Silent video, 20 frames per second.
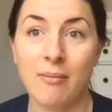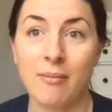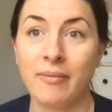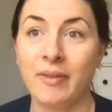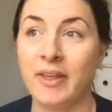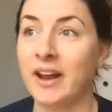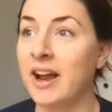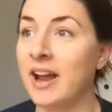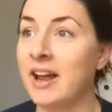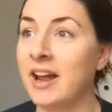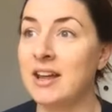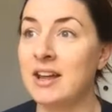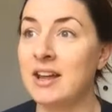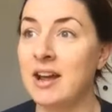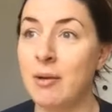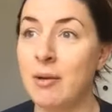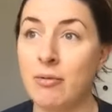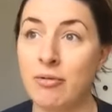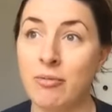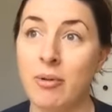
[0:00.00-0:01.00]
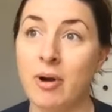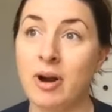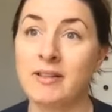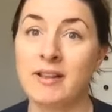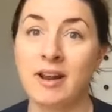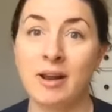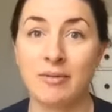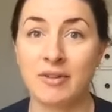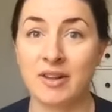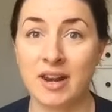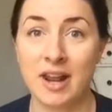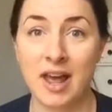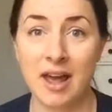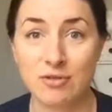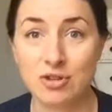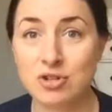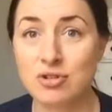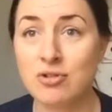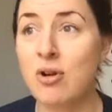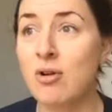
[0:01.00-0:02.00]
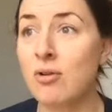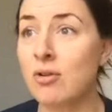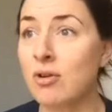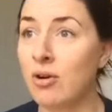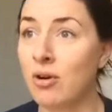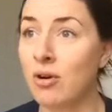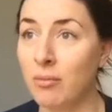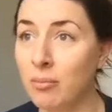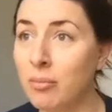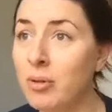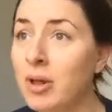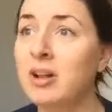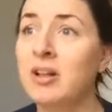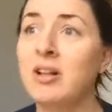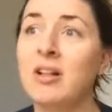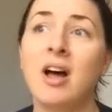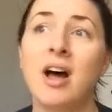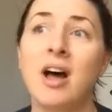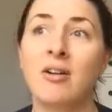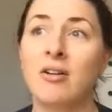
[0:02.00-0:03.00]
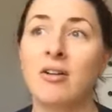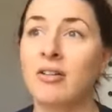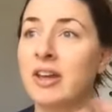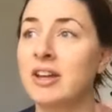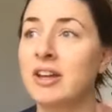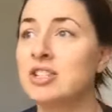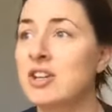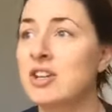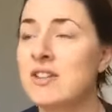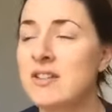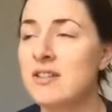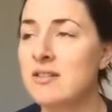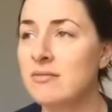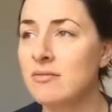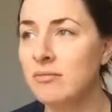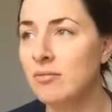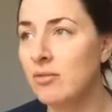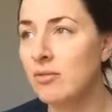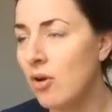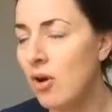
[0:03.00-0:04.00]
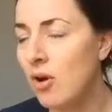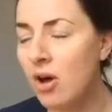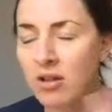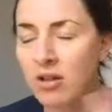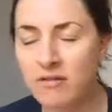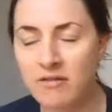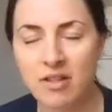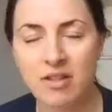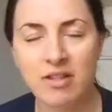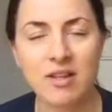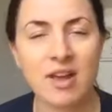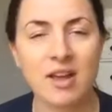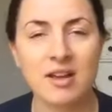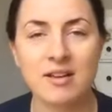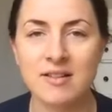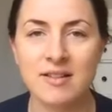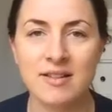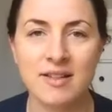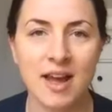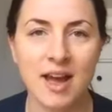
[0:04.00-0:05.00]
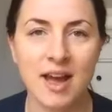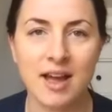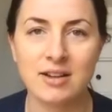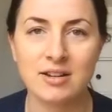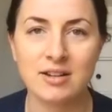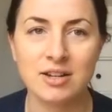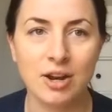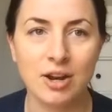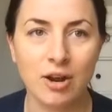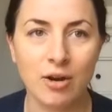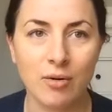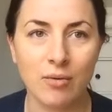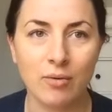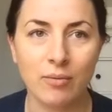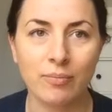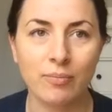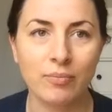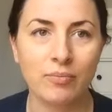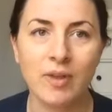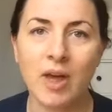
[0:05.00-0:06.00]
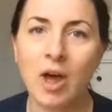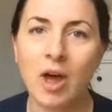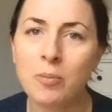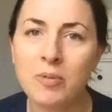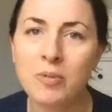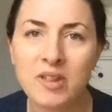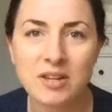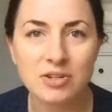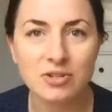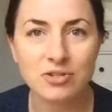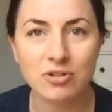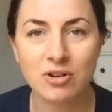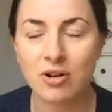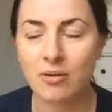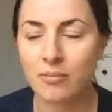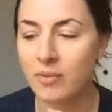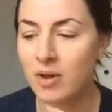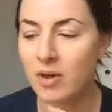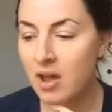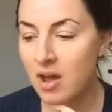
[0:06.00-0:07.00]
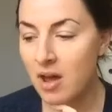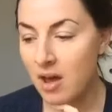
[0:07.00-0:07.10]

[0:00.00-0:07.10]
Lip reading: Like I was worried that I was going to have stroke or blood clot or like just all of the things that, you know, HELLP syndrome,